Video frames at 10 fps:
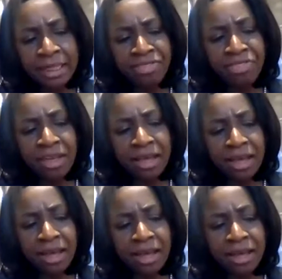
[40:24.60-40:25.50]

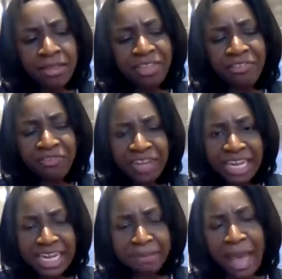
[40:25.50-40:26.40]
The
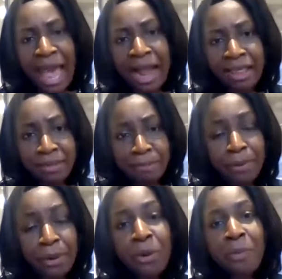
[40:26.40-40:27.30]
feedback, the
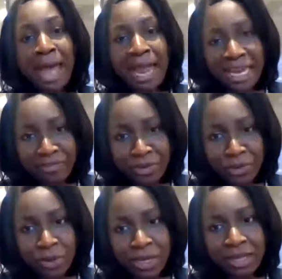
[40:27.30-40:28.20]
blowback, if
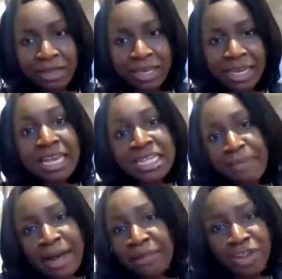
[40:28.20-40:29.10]
you will, is
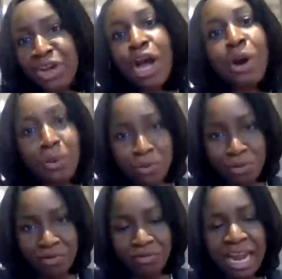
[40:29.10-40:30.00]
about the no,
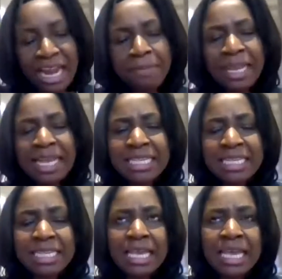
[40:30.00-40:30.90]
right? Because
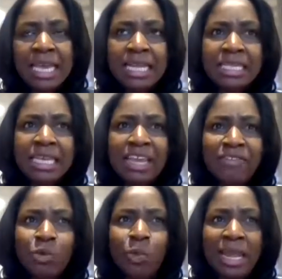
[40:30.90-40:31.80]
it's
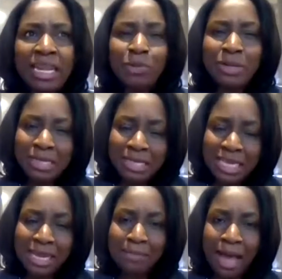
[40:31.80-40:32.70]
even when it would
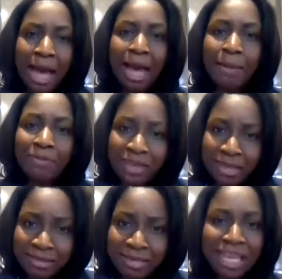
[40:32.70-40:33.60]
seem
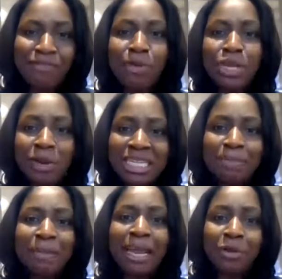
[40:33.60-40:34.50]
obvious, even when you
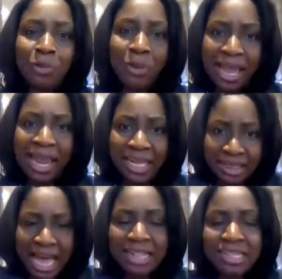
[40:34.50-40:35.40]
explain away,
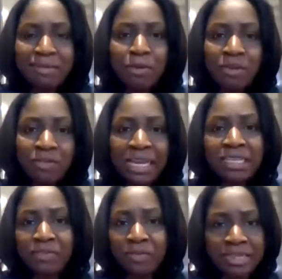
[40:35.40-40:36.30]
that's the
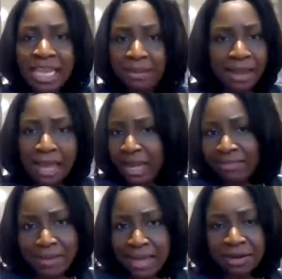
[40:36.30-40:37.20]
motivation for saying Black
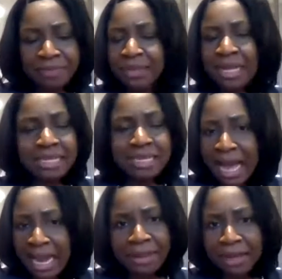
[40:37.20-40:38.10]
Lives Matter. It's
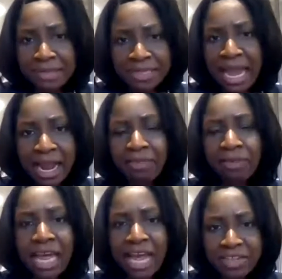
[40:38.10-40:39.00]
not about saying other
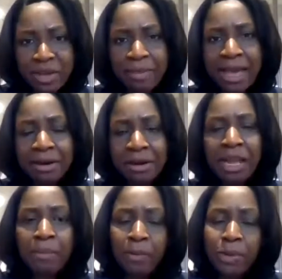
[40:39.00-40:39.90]
lives don't matter,
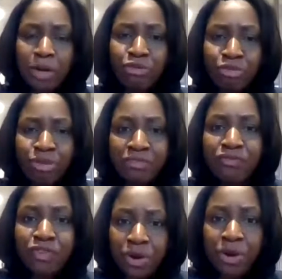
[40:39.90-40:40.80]
but we want to
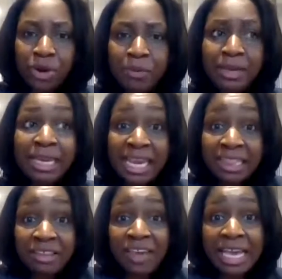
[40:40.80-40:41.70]
reaffirm
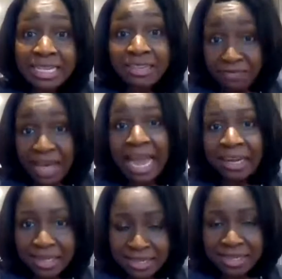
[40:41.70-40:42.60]
in the face of
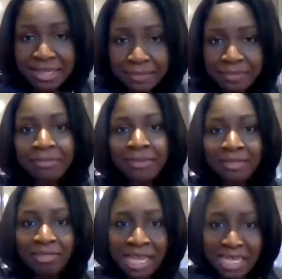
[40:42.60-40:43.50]
violence,
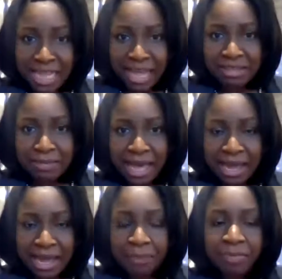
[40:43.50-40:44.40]
these lives
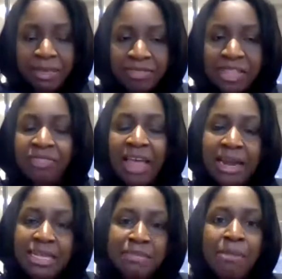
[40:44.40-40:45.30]
matter.
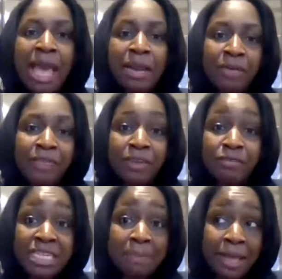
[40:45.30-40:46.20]
That is met with the
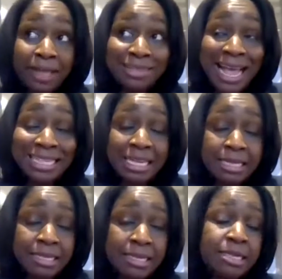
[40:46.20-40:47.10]
response as
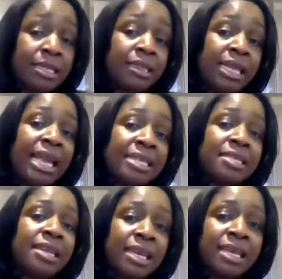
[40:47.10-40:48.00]
consistently
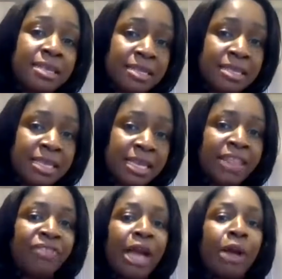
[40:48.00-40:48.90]
as it is,
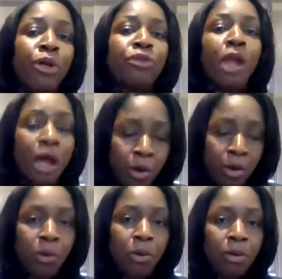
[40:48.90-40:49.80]
that, well,
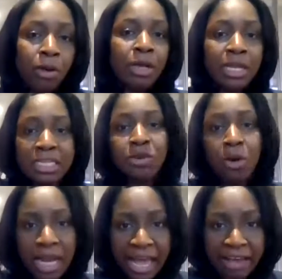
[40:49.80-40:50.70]
no, it's
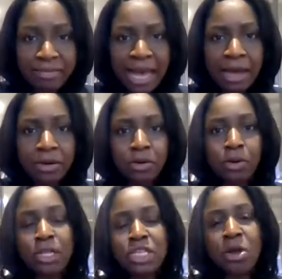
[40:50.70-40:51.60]
all lives matter,
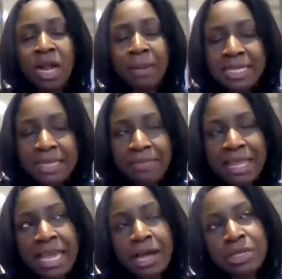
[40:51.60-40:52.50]
or let's talk about
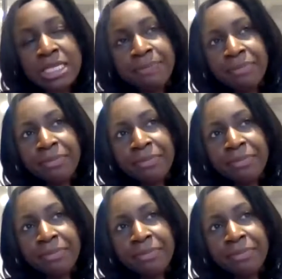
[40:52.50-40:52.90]
something else.